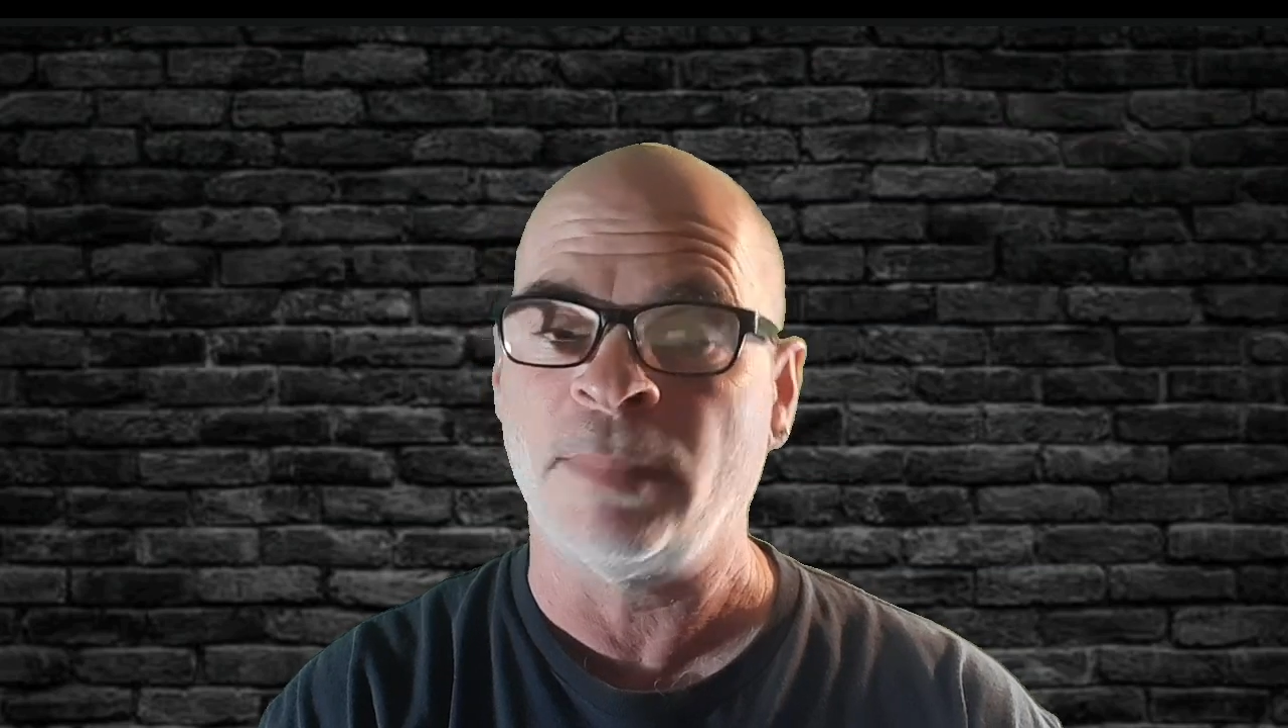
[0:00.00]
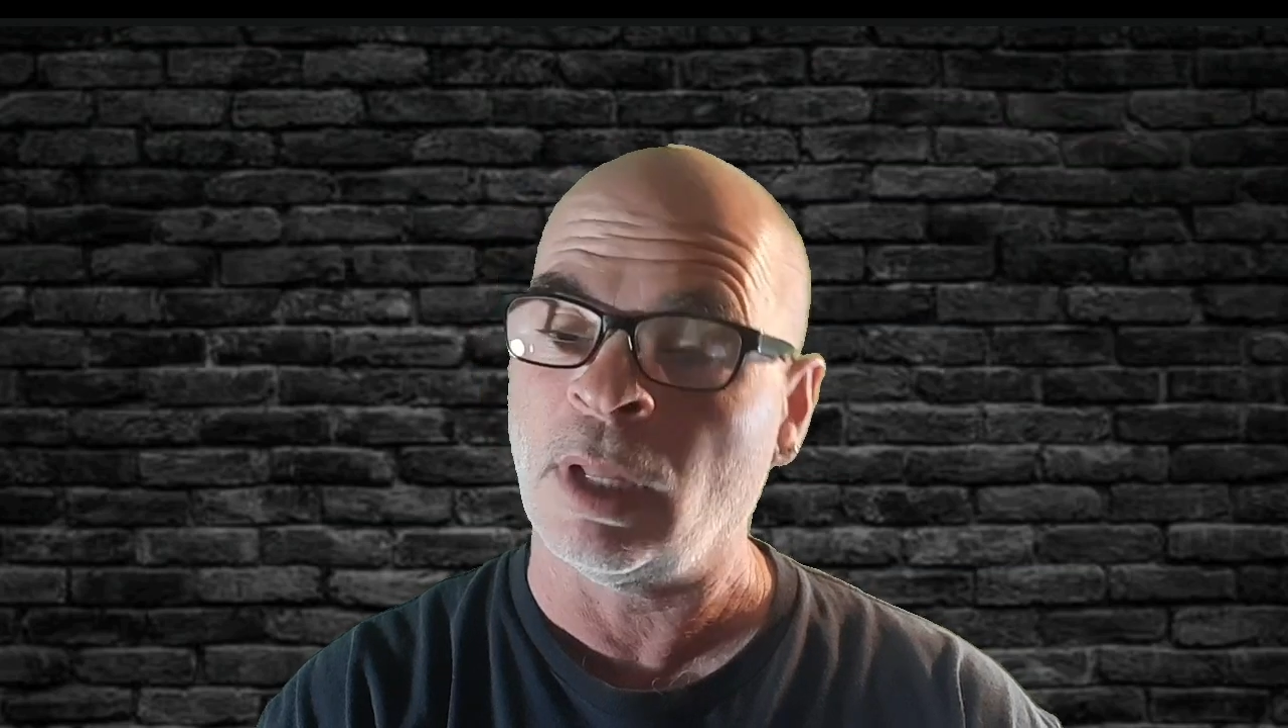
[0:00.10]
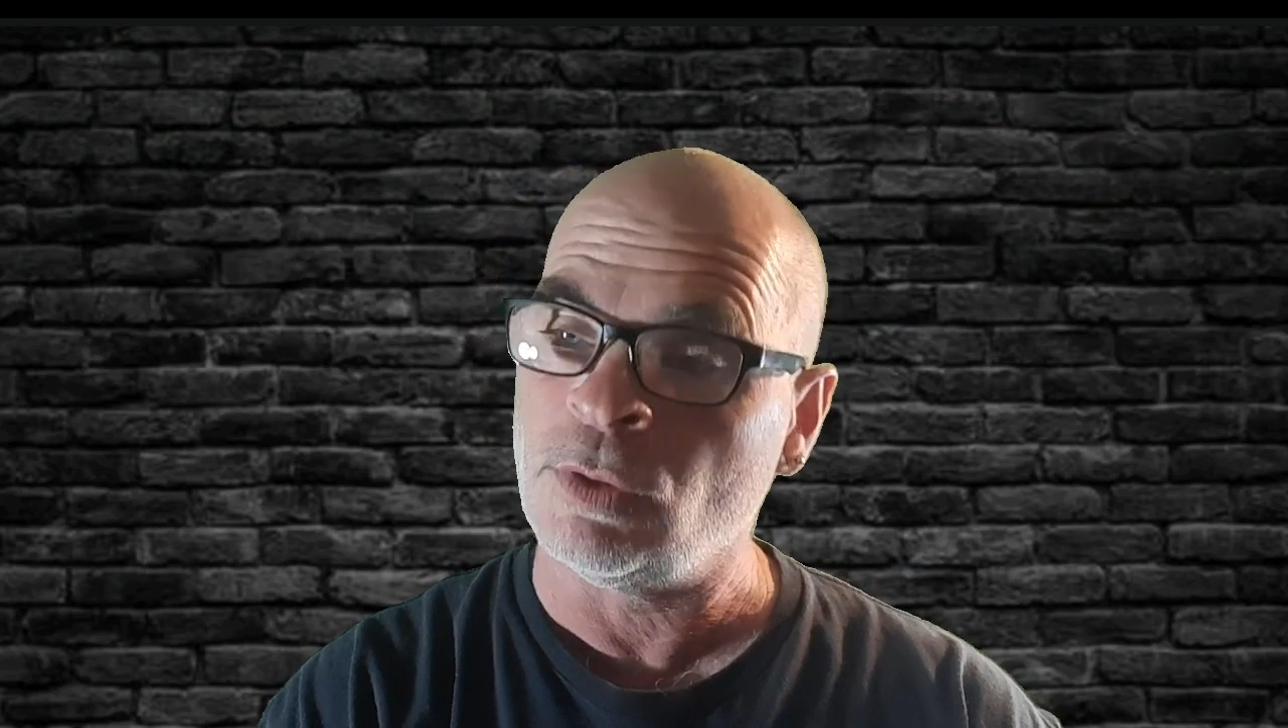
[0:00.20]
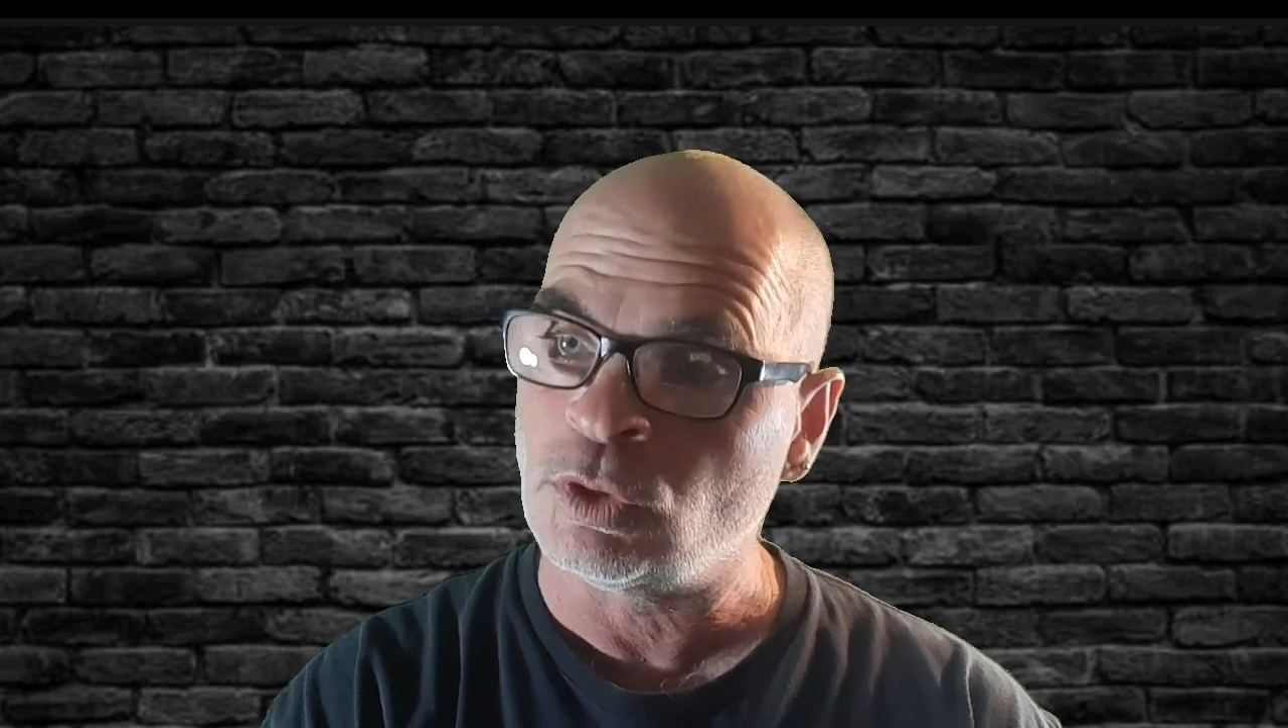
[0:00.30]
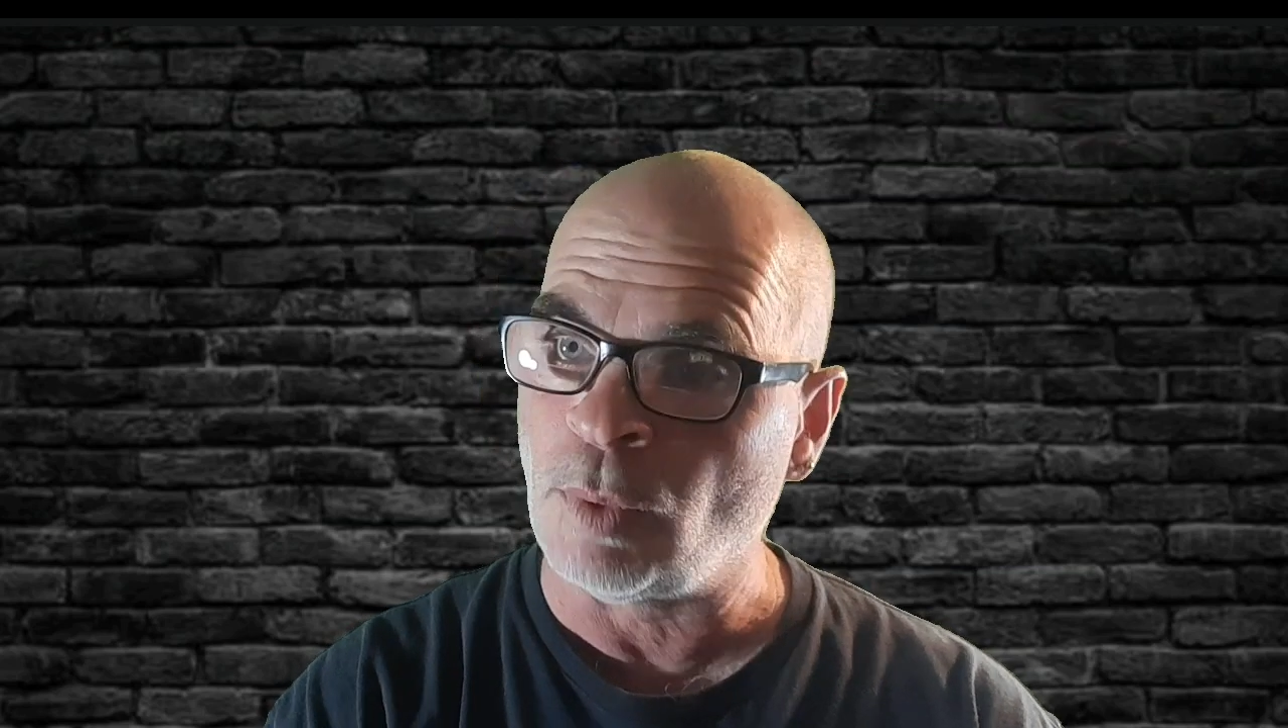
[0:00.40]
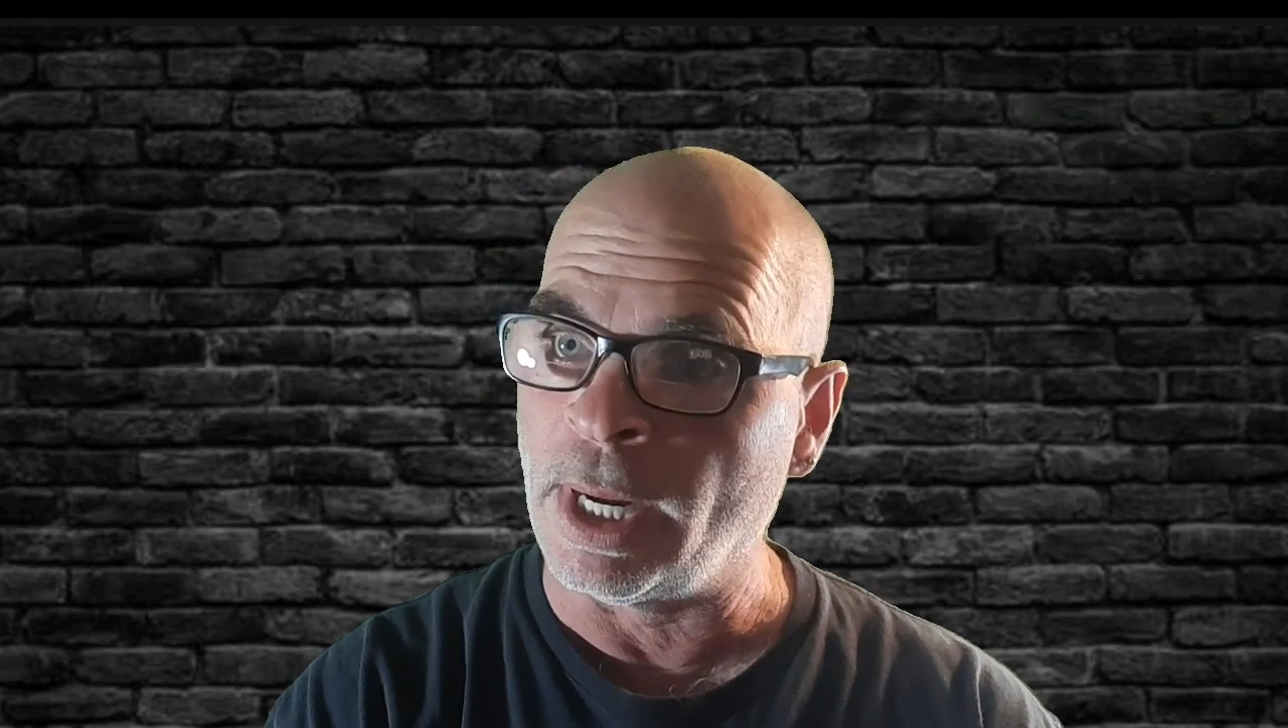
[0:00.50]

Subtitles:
bell. This